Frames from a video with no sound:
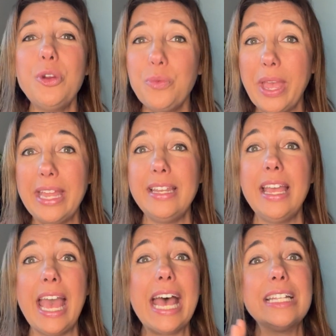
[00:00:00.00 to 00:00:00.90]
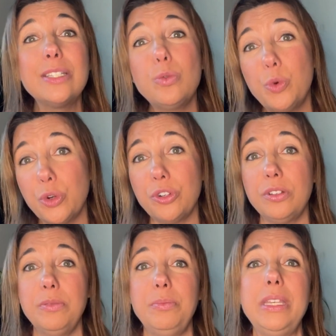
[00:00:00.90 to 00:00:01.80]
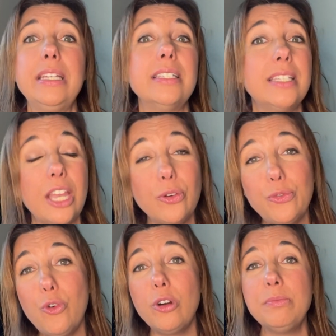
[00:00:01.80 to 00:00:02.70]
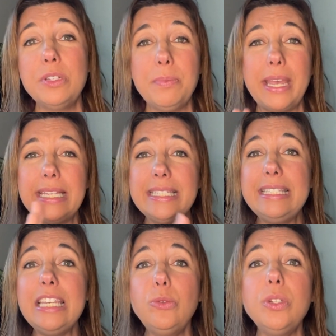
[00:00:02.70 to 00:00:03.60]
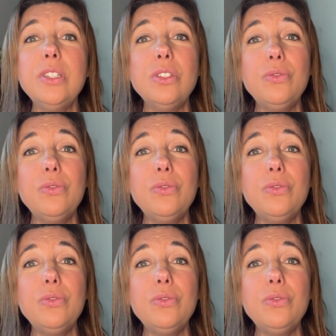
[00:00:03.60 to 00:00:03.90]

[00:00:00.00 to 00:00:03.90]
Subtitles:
are read as a word because they are formed by a sequence